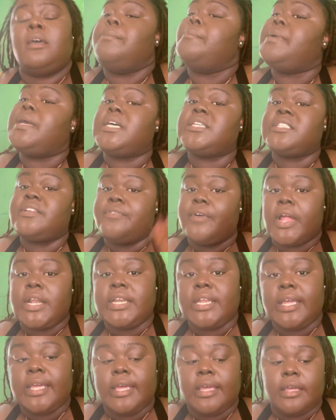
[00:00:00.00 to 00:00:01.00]
Because if I
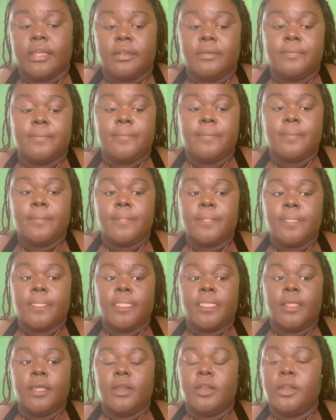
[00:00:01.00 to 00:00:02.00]
did,
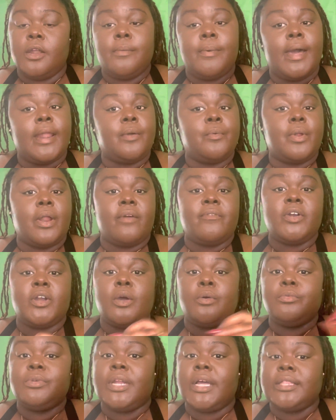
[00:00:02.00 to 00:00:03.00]
nobody would ever
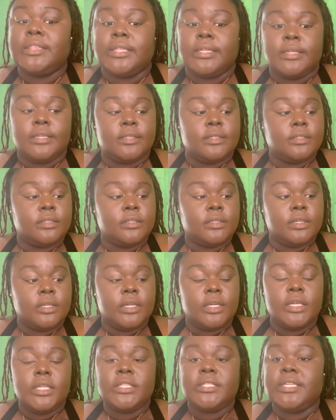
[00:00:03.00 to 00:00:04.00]
know nothing.
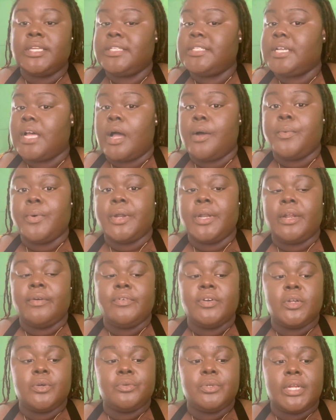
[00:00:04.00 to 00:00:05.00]
TikTok would have never
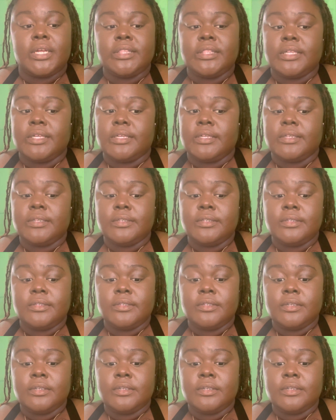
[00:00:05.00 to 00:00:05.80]
known nothing.